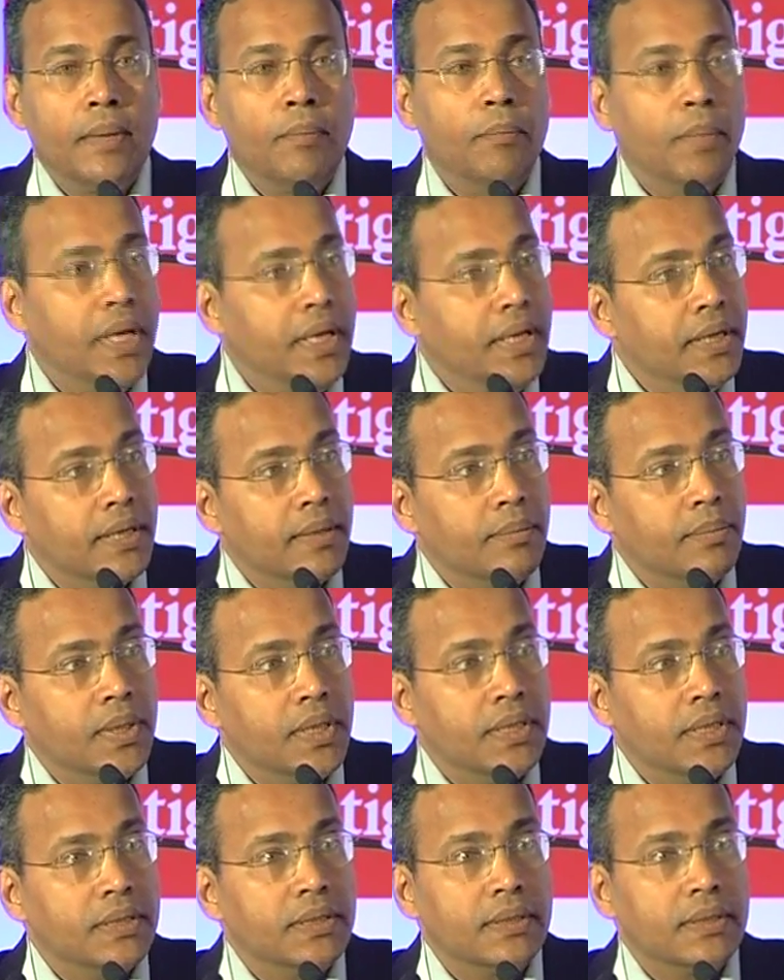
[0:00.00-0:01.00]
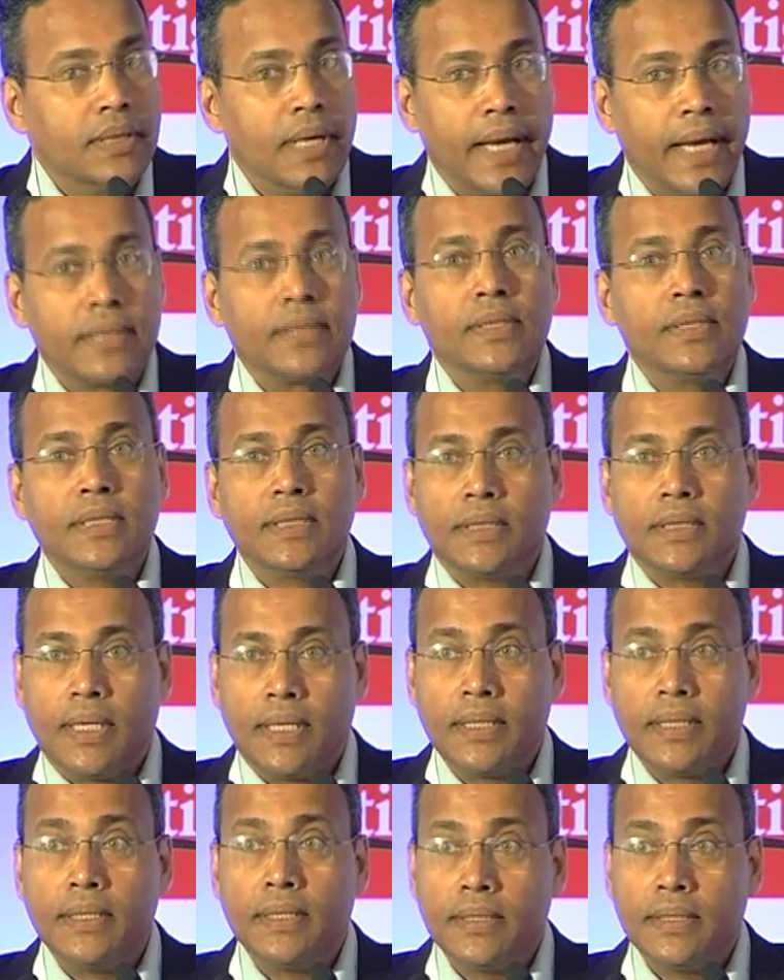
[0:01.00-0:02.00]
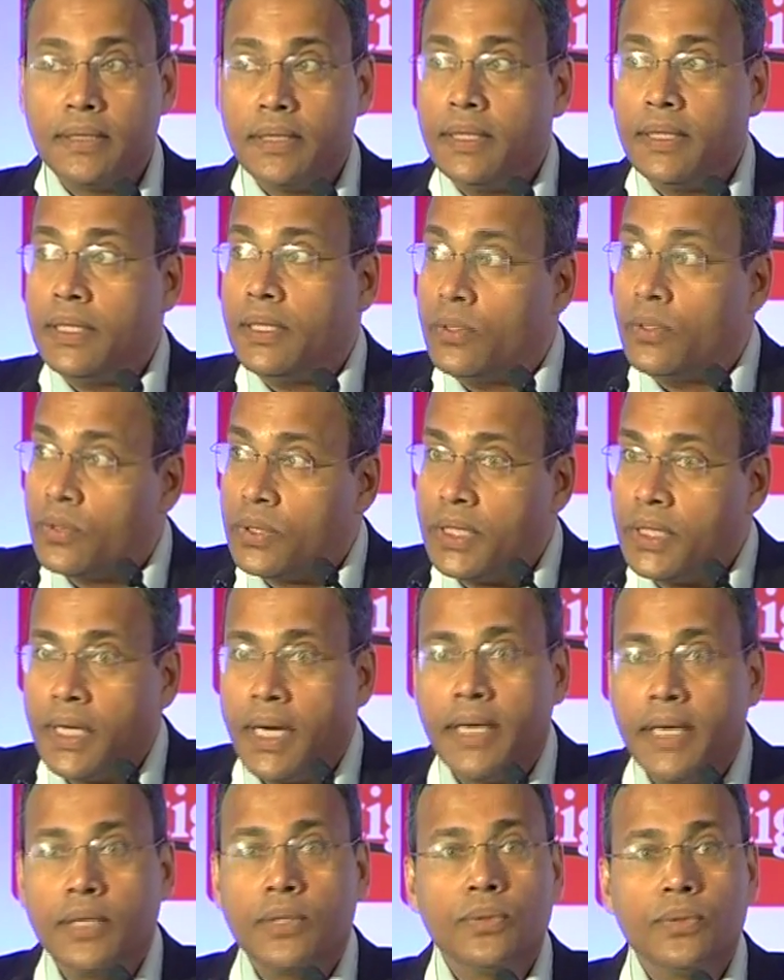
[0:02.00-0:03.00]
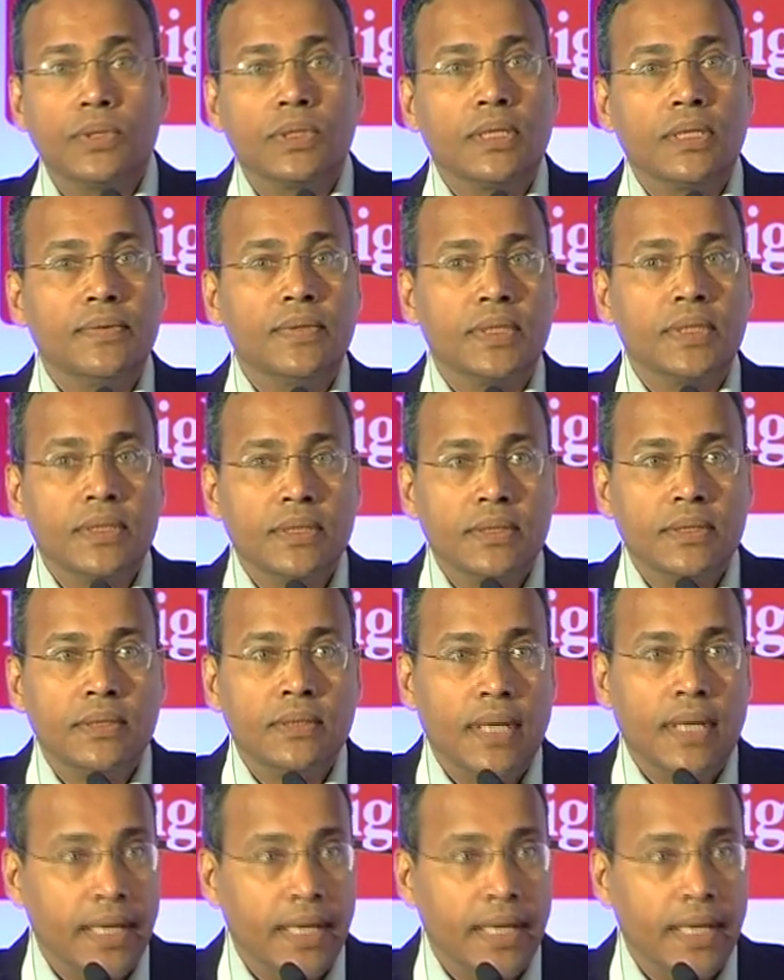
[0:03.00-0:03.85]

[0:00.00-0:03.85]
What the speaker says: Many companies actually started the journey using IQ services.